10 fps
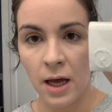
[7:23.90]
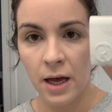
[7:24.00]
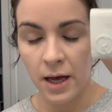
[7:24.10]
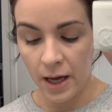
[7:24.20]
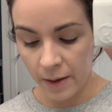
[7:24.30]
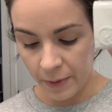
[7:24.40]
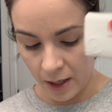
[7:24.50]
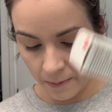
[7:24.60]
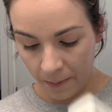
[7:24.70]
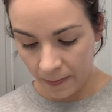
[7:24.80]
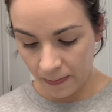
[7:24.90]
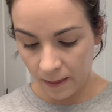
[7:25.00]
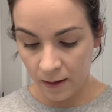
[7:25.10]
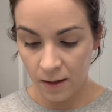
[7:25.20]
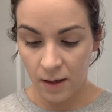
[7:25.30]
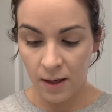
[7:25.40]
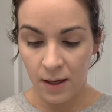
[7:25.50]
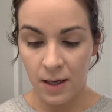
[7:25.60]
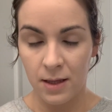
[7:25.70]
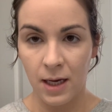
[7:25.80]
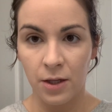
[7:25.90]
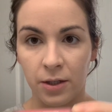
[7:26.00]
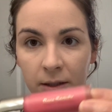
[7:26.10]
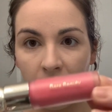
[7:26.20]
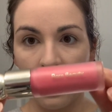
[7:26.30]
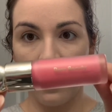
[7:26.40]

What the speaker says: Happy. And that looks like